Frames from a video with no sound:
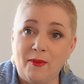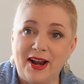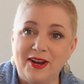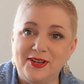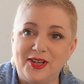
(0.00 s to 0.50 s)
way
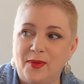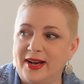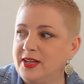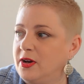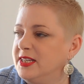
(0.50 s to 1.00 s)
to use
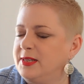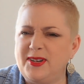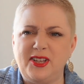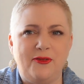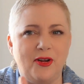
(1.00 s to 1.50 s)
QR codes,
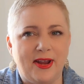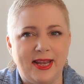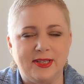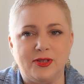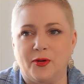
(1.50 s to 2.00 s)
especially if you're
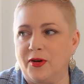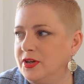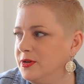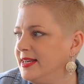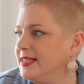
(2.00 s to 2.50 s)
in store or you're
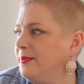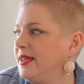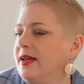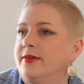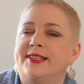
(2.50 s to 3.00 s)
doing
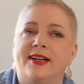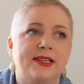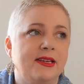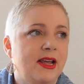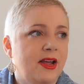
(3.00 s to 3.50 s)
something else, and
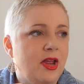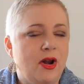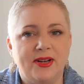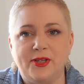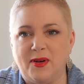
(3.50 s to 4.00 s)

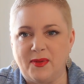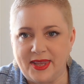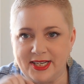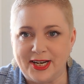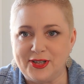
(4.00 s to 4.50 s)
I saw it with
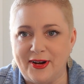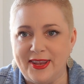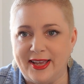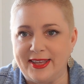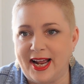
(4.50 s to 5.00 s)
the touchscreen
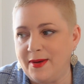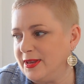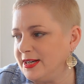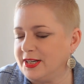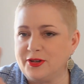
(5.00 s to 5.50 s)
the other day,
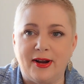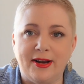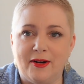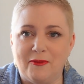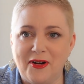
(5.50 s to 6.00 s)
but the touchscreen
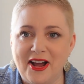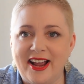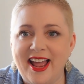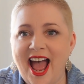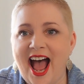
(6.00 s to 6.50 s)
didn't
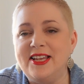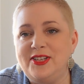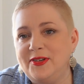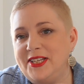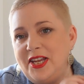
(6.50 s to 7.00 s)
work,
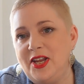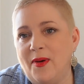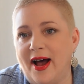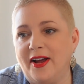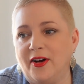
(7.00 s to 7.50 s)
is using
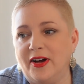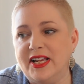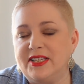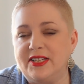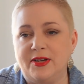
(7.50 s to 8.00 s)
QR
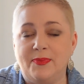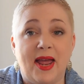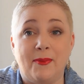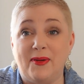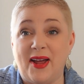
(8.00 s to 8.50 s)
codes to be
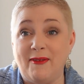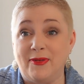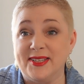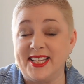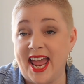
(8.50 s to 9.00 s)
able to have
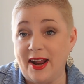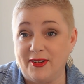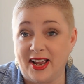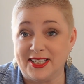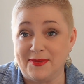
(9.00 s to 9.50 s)
them scan
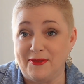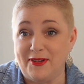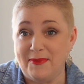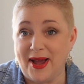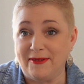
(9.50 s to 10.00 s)
for customer
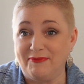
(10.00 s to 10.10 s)
feedback.